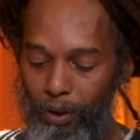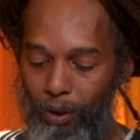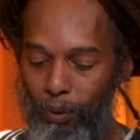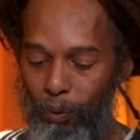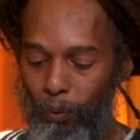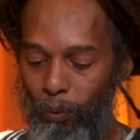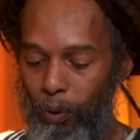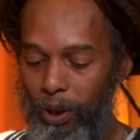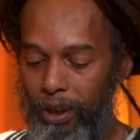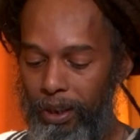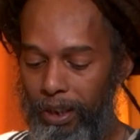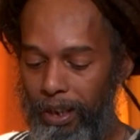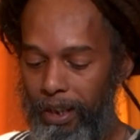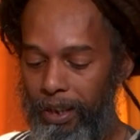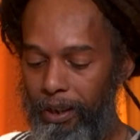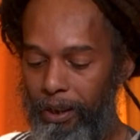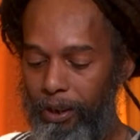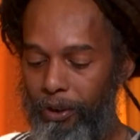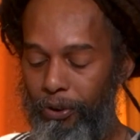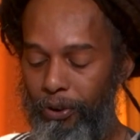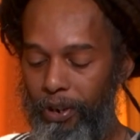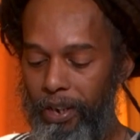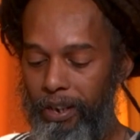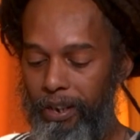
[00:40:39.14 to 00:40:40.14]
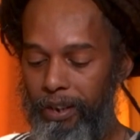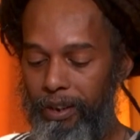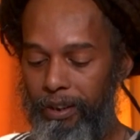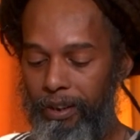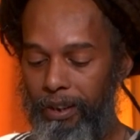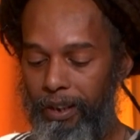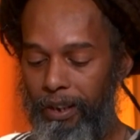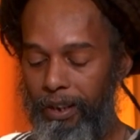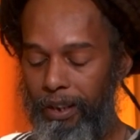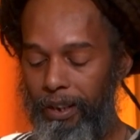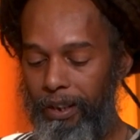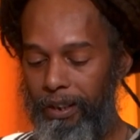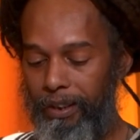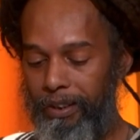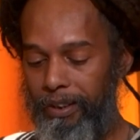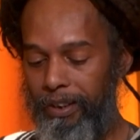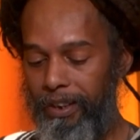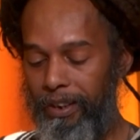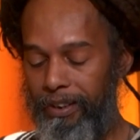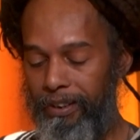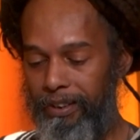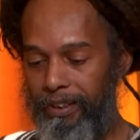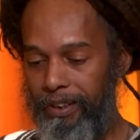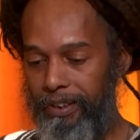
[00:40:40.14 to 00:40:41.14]
when they created uh, the
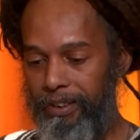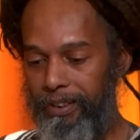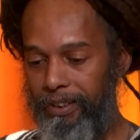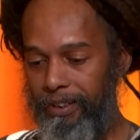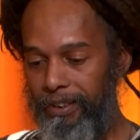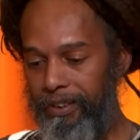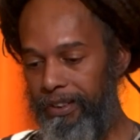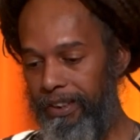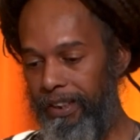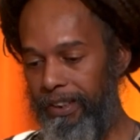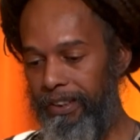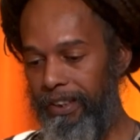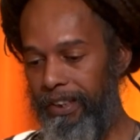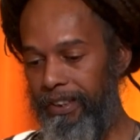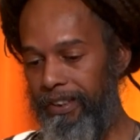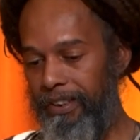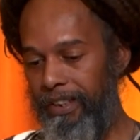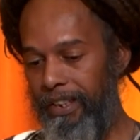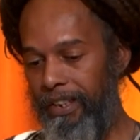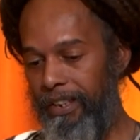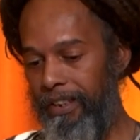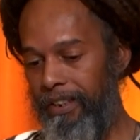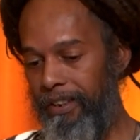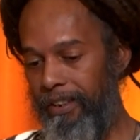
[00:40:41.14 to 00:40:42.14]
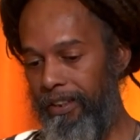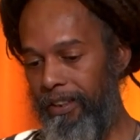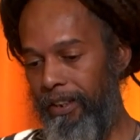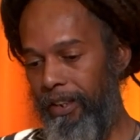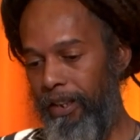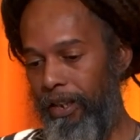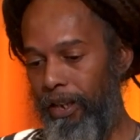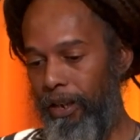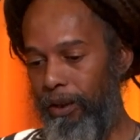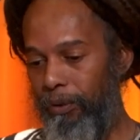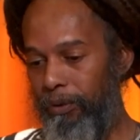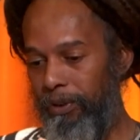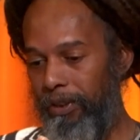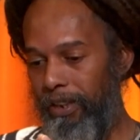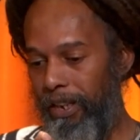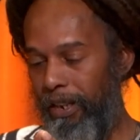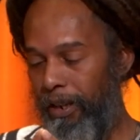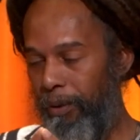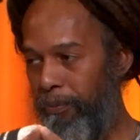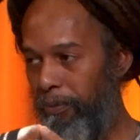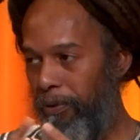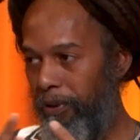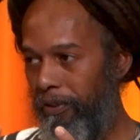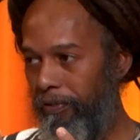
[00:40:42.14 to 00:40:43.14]
existence, as I said, it was like a
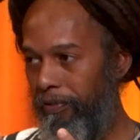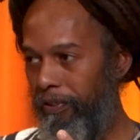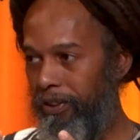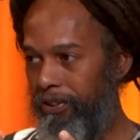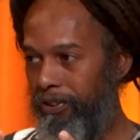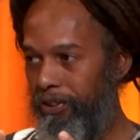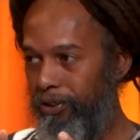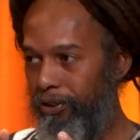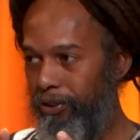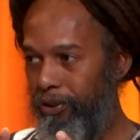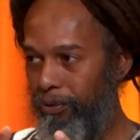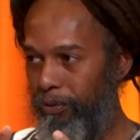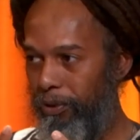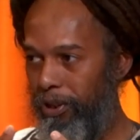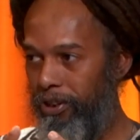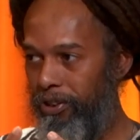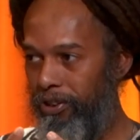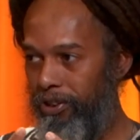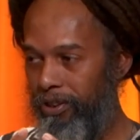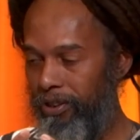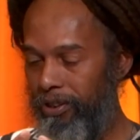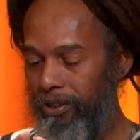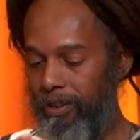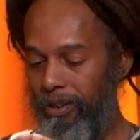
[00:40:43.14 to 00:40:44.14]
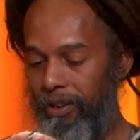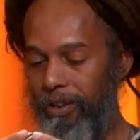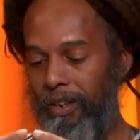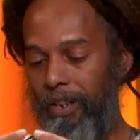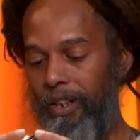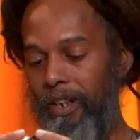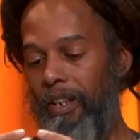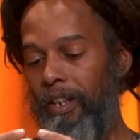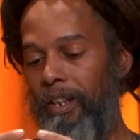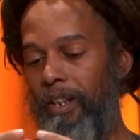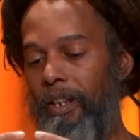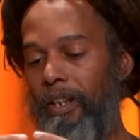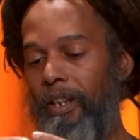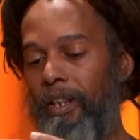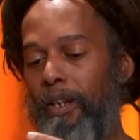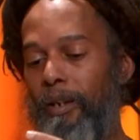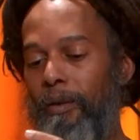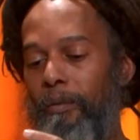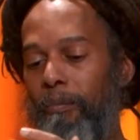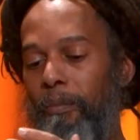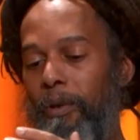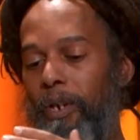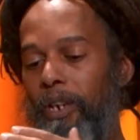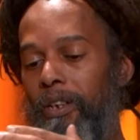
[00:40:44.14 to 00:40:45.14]
perfect situation.
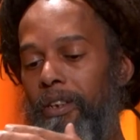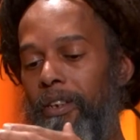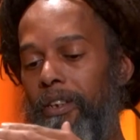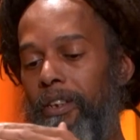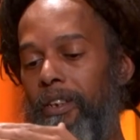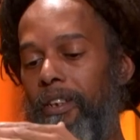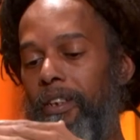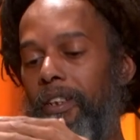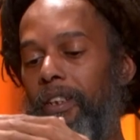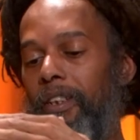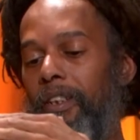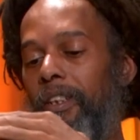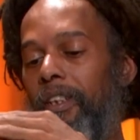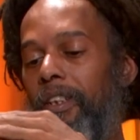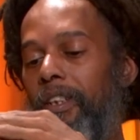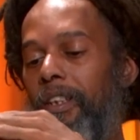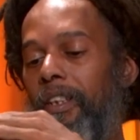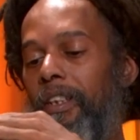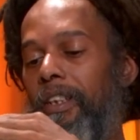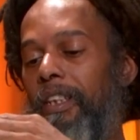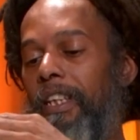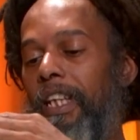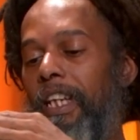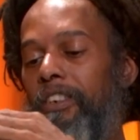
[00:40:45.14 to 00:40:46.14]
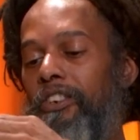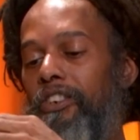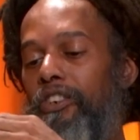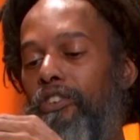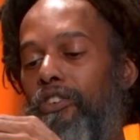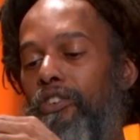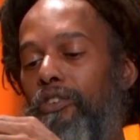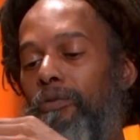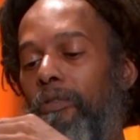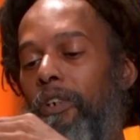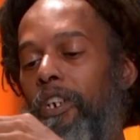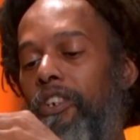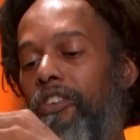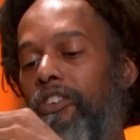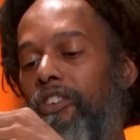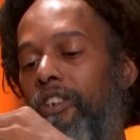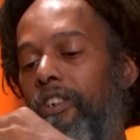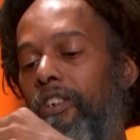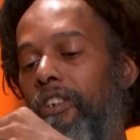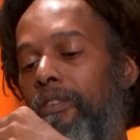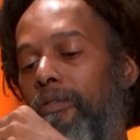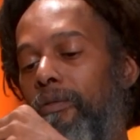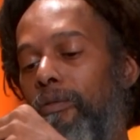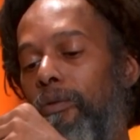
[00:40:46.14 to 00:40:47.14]
But that
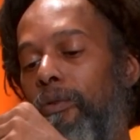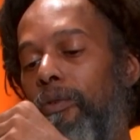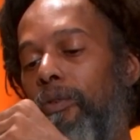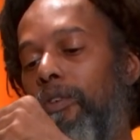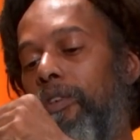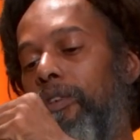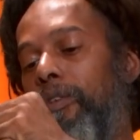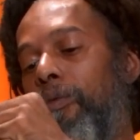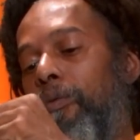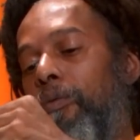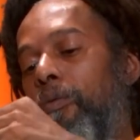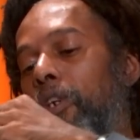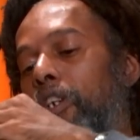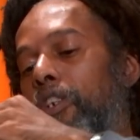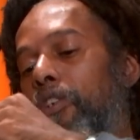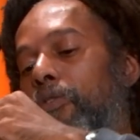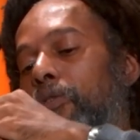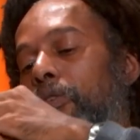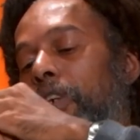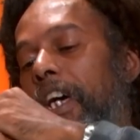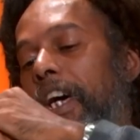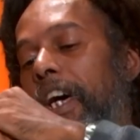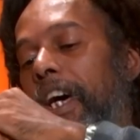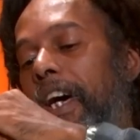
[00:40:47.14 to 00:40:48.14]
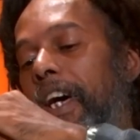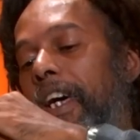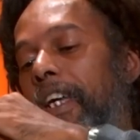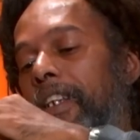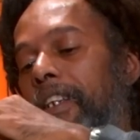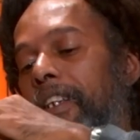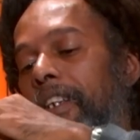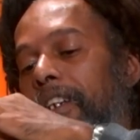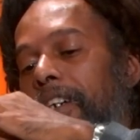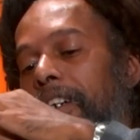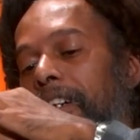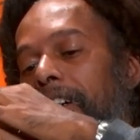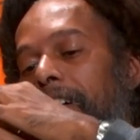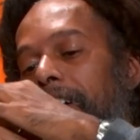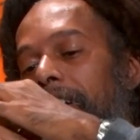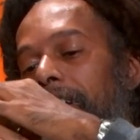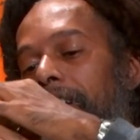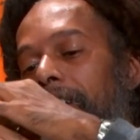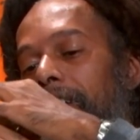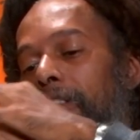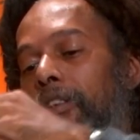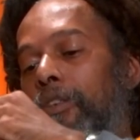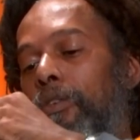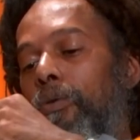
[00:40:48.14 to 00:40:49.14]
situation where you had uh,
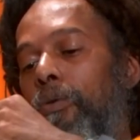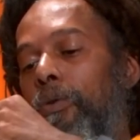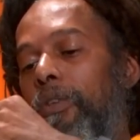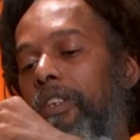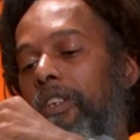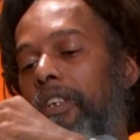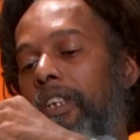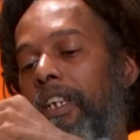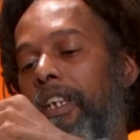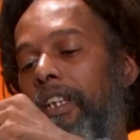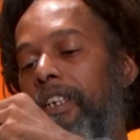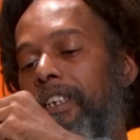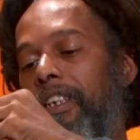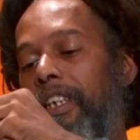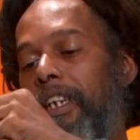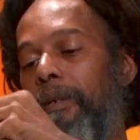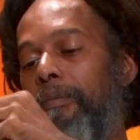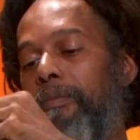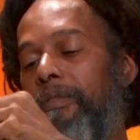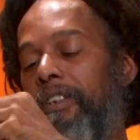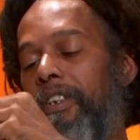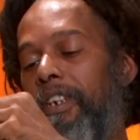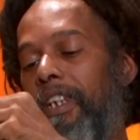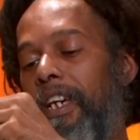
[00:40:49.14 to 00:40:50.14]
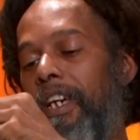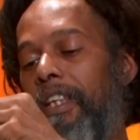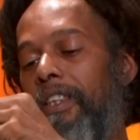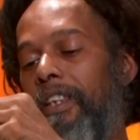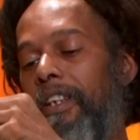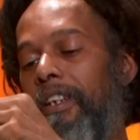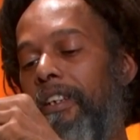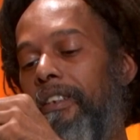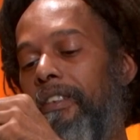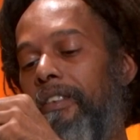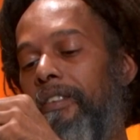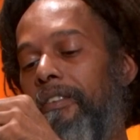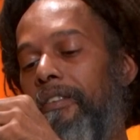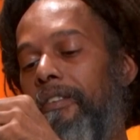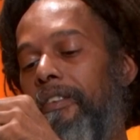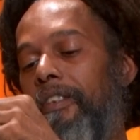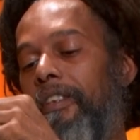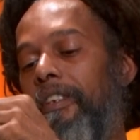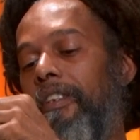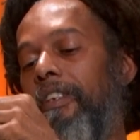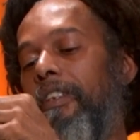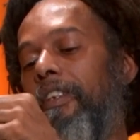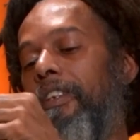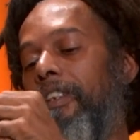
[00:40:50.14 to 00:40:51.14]
Nut and Geb together,
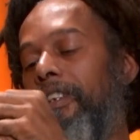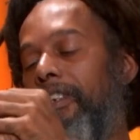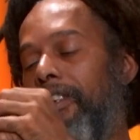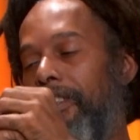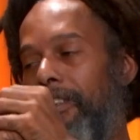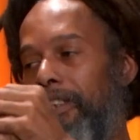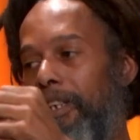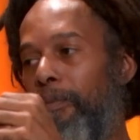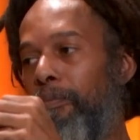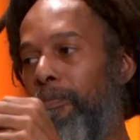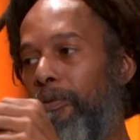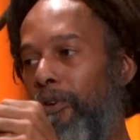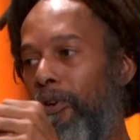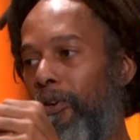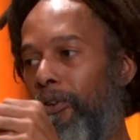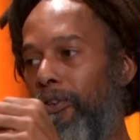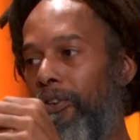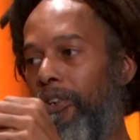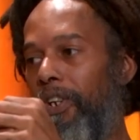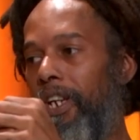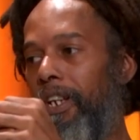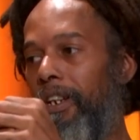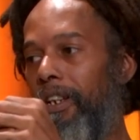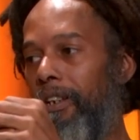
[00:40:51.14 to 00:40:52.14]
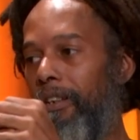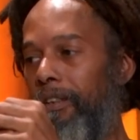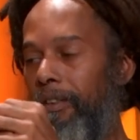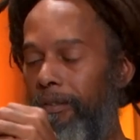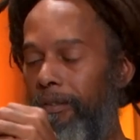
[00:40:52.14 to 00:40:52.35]
they procreated.